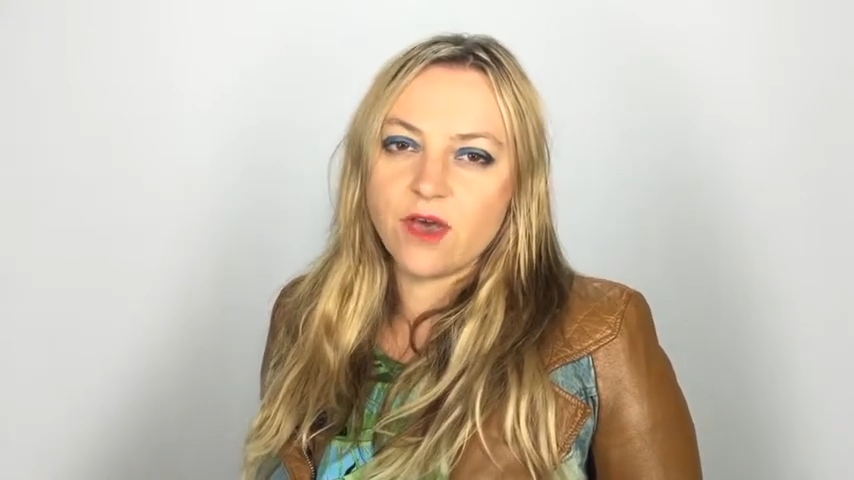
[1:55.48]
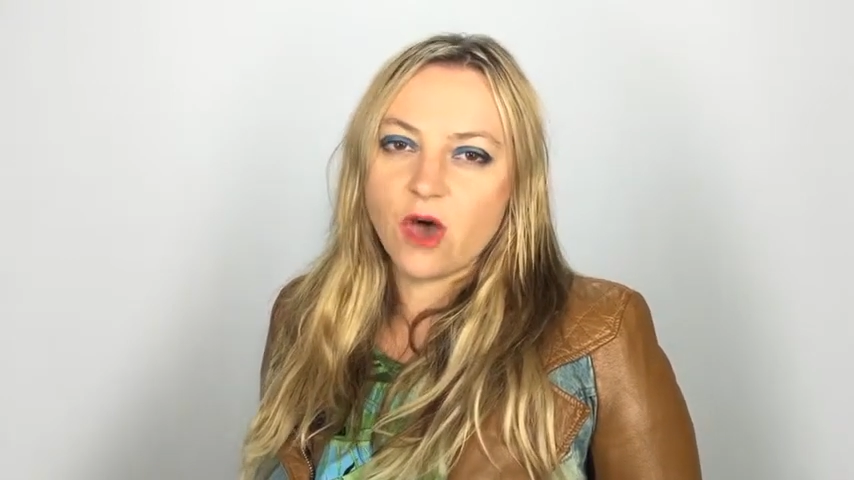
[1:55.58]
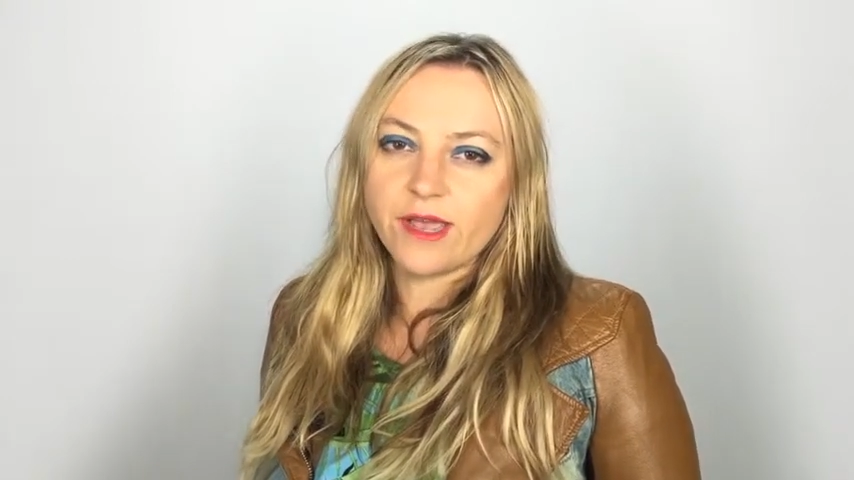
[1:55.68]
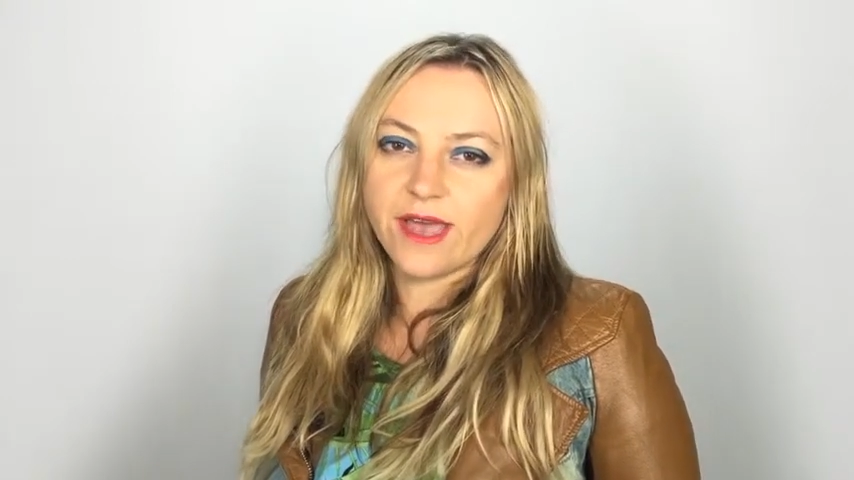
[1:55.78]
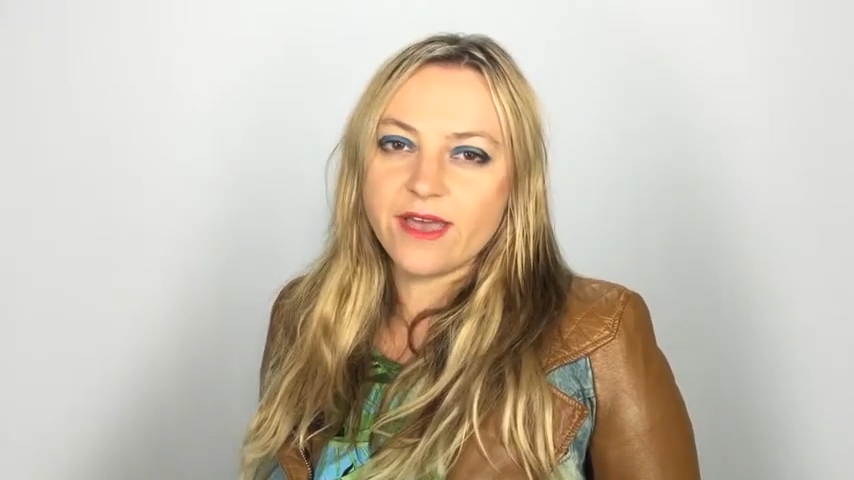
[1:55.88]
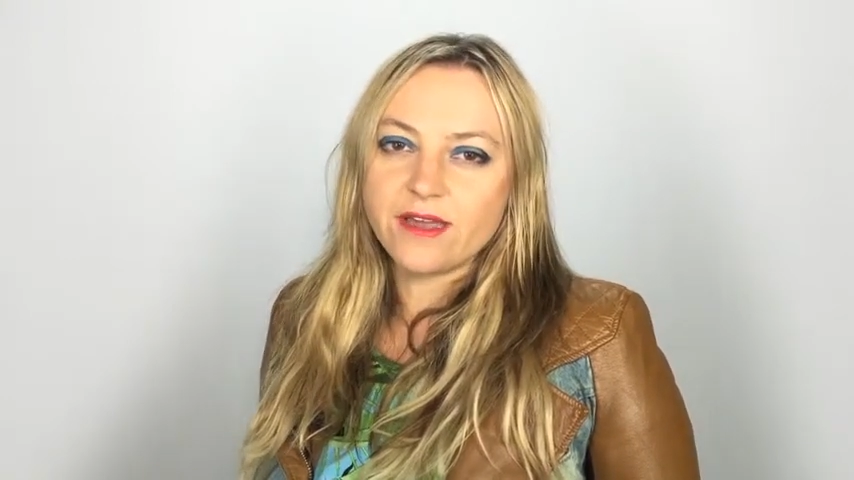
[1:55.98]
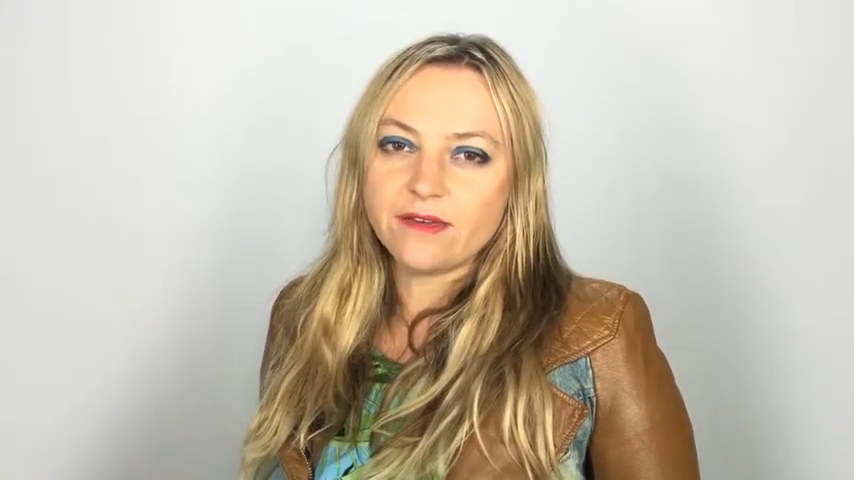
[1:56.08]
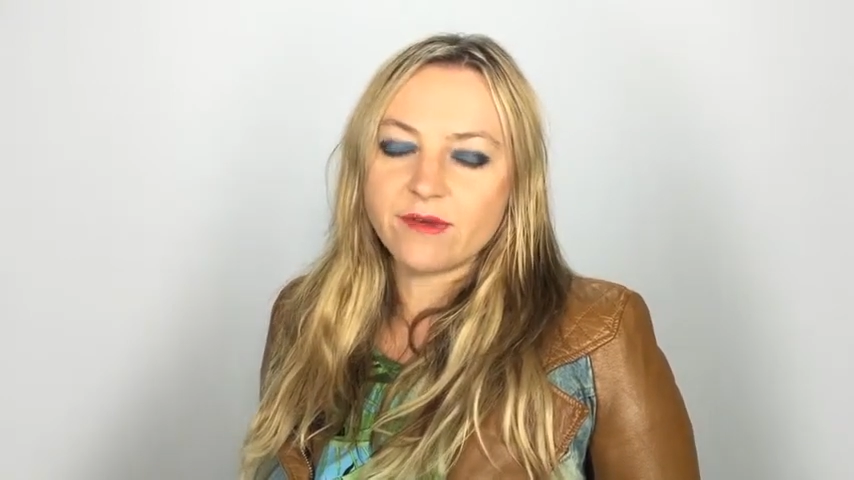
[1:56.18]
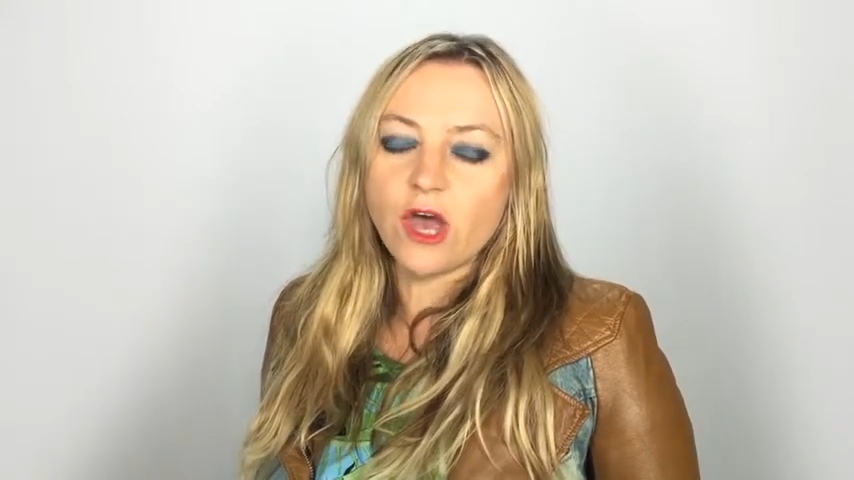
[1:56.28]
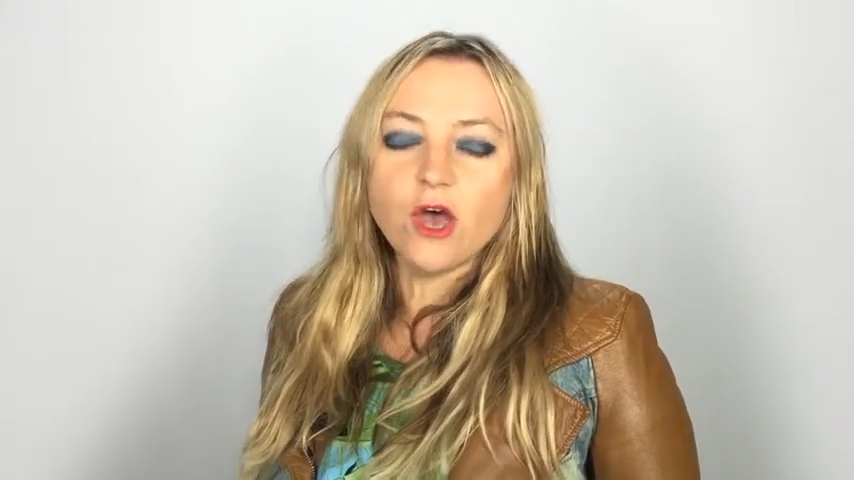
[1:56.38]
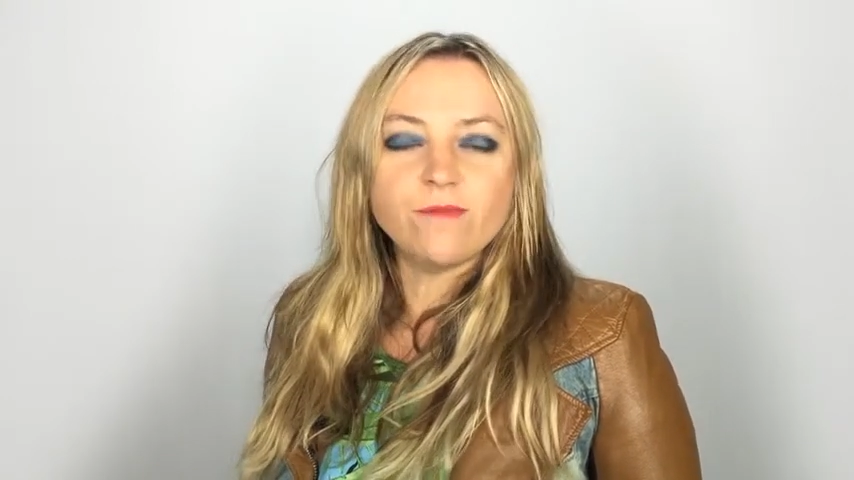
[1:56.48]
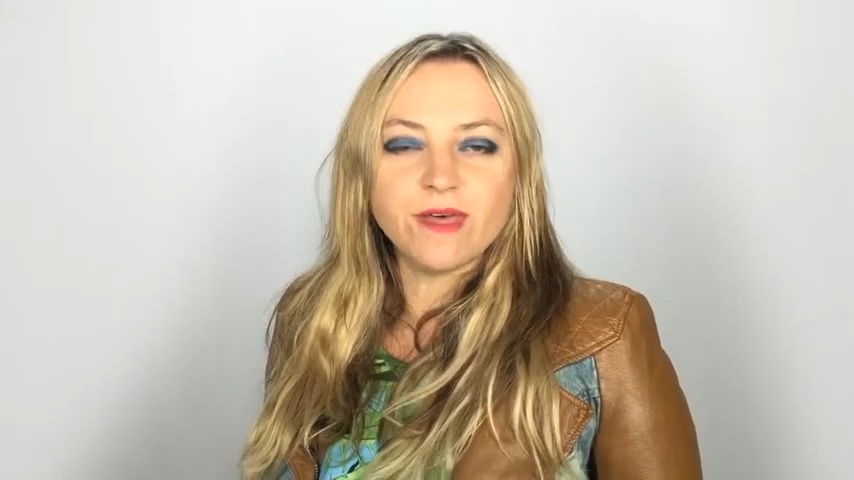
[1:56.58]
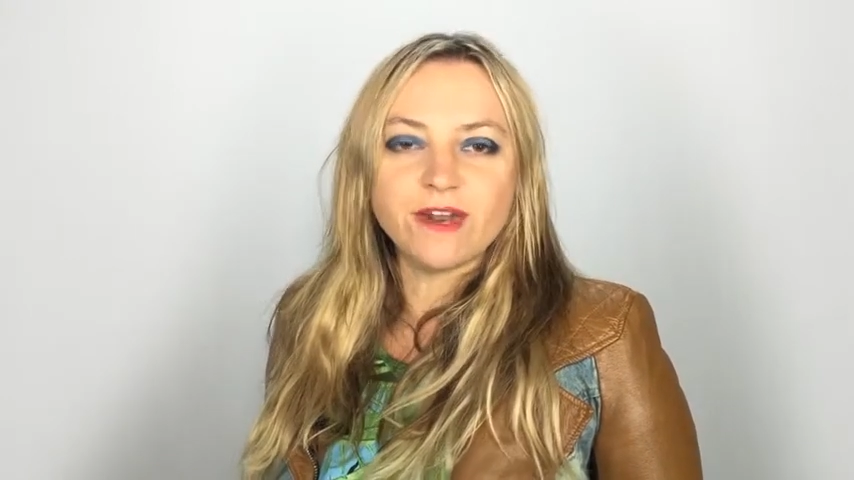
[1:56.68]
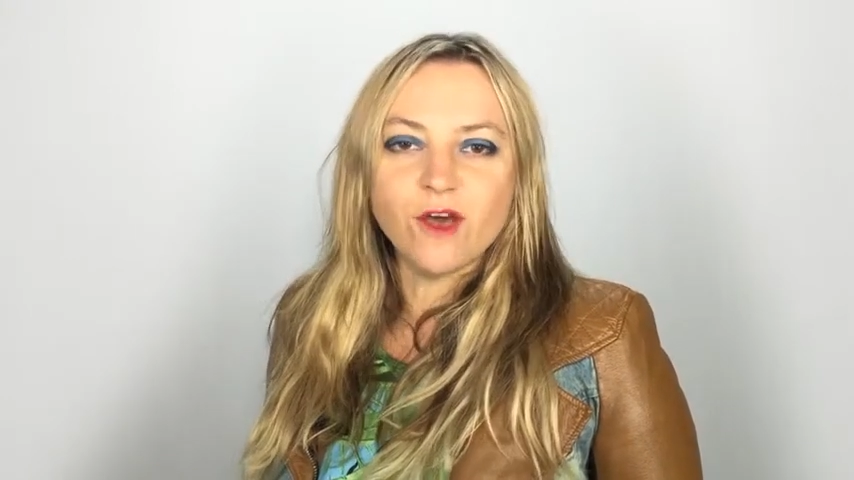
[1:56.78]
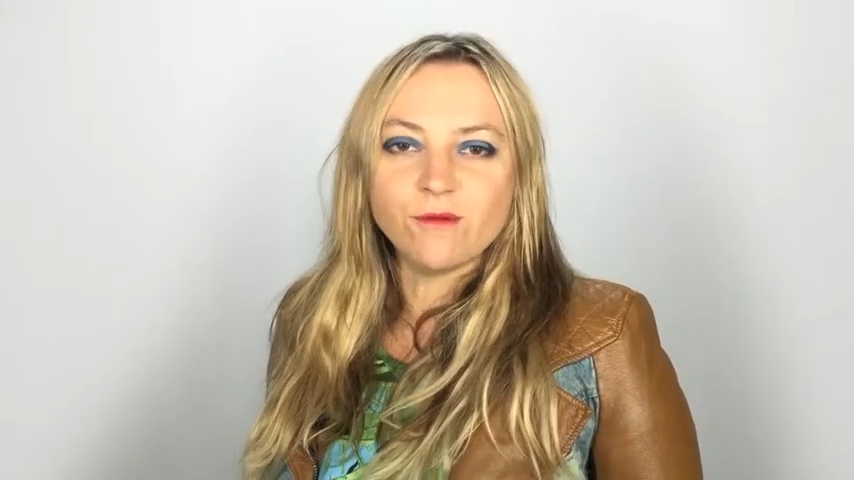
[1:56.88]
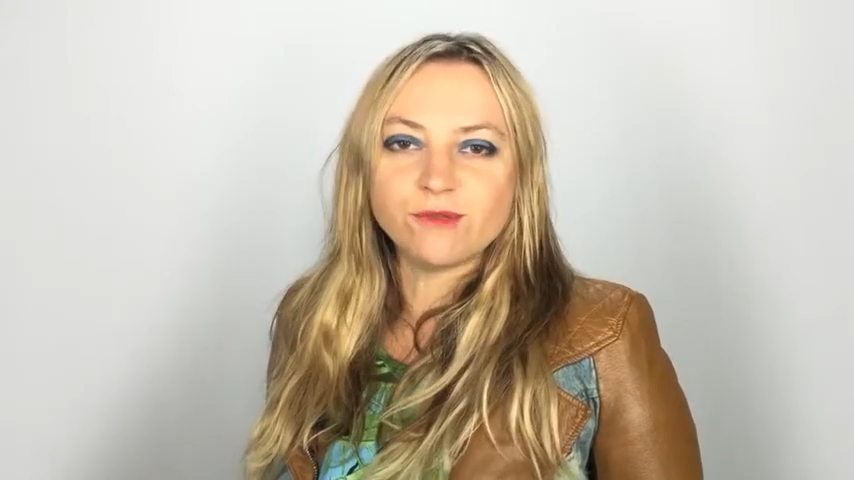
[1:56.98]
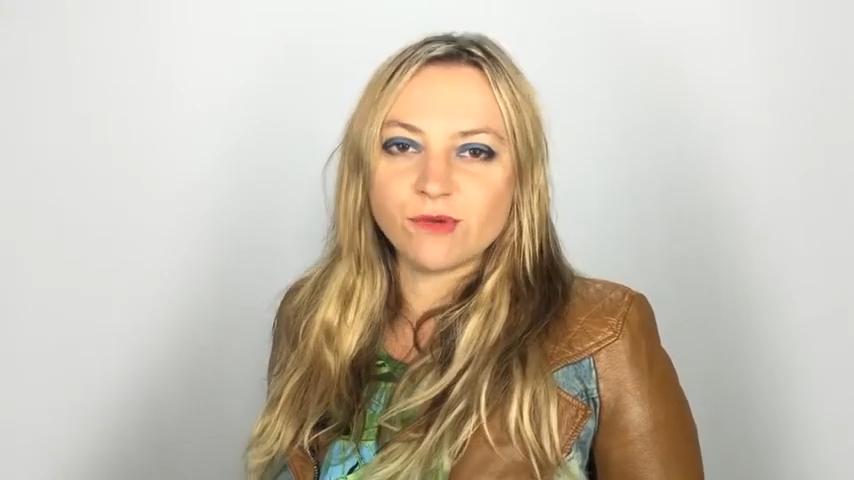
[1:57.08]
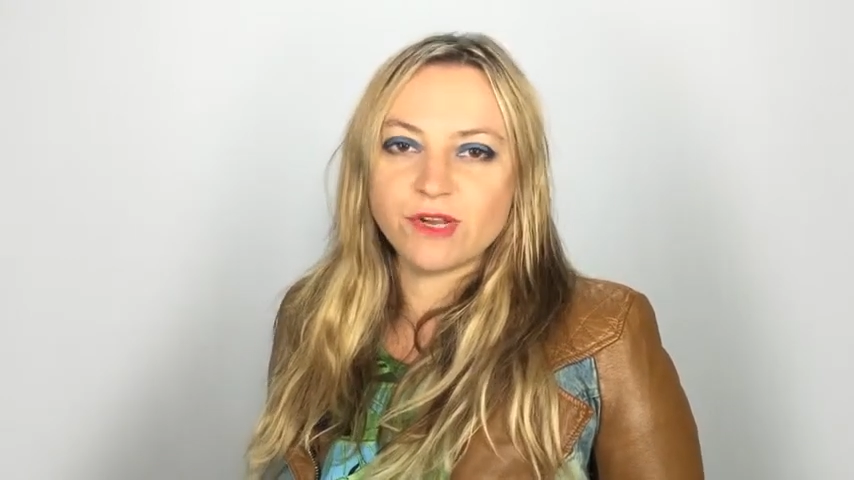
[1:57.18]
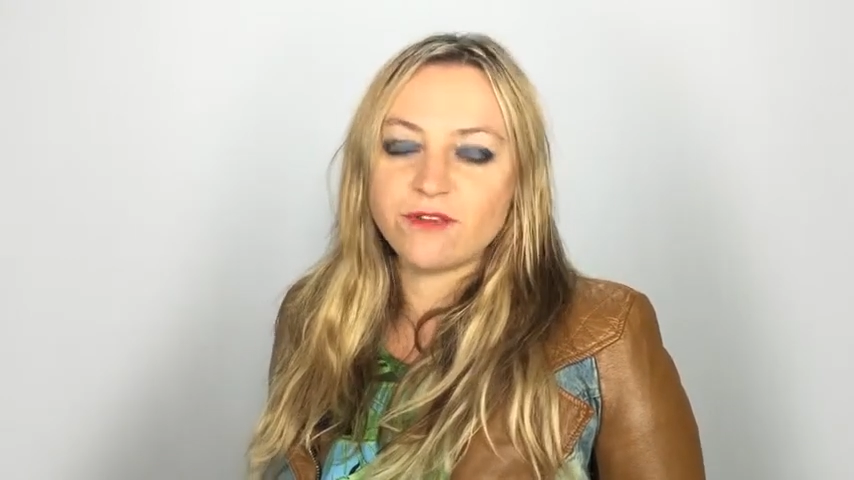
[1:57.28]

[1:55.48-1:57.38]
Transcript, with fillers: Okay? I hope that helps when,